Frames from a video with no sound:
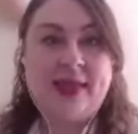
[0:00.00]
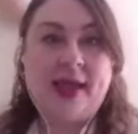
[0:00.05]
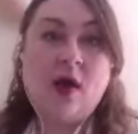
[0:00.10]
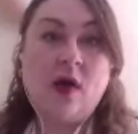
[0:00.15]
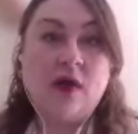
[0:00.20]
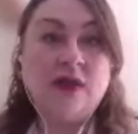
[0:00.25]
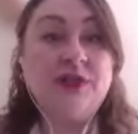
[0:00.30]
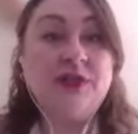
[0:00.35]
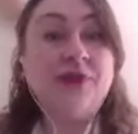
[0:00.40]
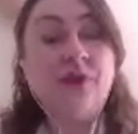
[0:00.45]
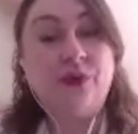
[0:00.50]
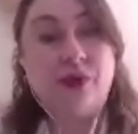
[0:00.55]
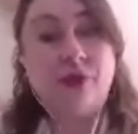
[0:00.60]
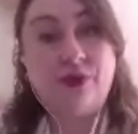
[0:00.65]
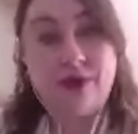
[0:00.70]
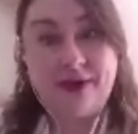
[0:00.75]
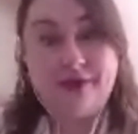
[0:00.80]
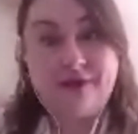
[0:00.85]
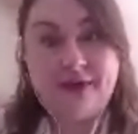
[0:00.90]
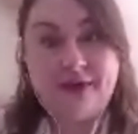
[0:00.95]
they ask for a
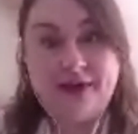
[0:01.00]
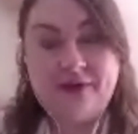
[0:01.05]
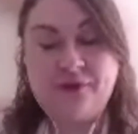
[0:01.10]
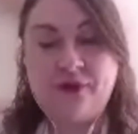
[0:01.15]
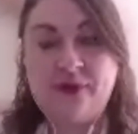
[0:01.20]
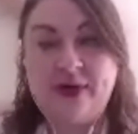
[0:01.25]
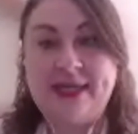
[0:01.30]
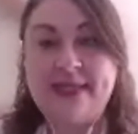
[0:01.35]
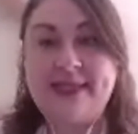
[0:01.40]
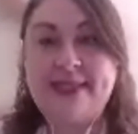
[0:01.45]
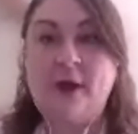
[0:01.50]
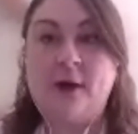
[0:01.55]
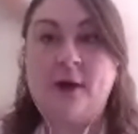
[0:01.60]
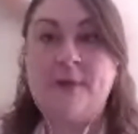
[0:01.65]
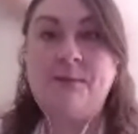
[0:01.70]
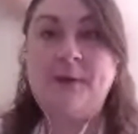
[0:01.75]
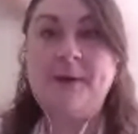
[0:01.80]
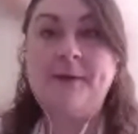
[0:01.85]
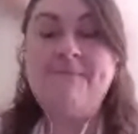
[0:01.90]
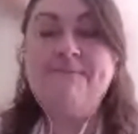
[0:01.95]
refund, for
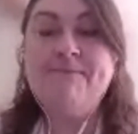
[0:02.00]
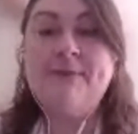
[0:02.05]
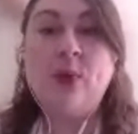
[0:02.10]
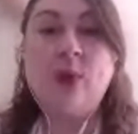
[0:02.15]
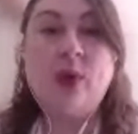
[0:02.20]
example.